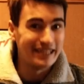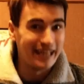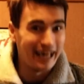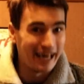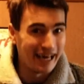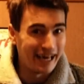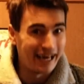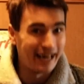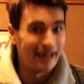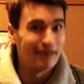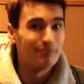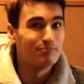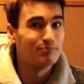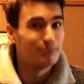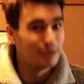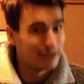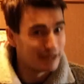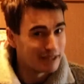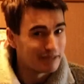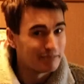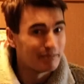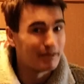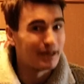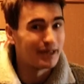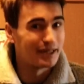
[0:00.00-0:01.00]
Yeah,
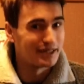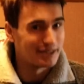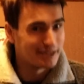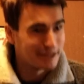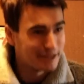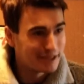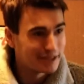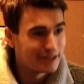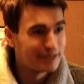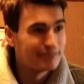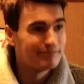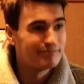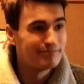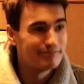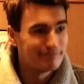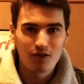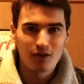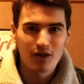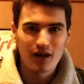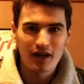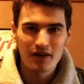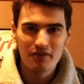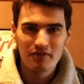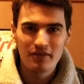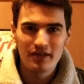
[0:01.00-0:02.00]
pretty much.
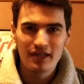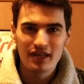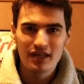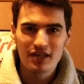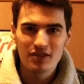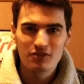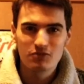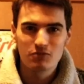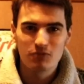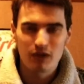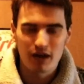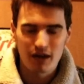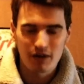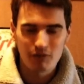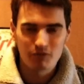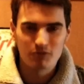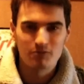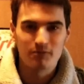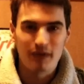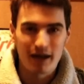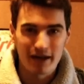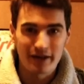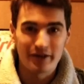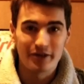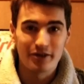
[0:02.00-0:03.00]
Although I realised when I
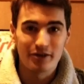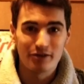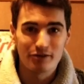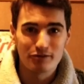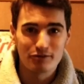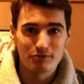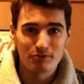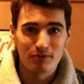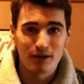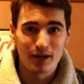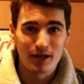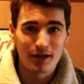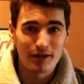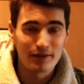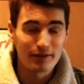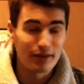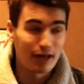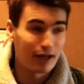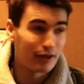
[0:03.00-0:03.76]
was back here as well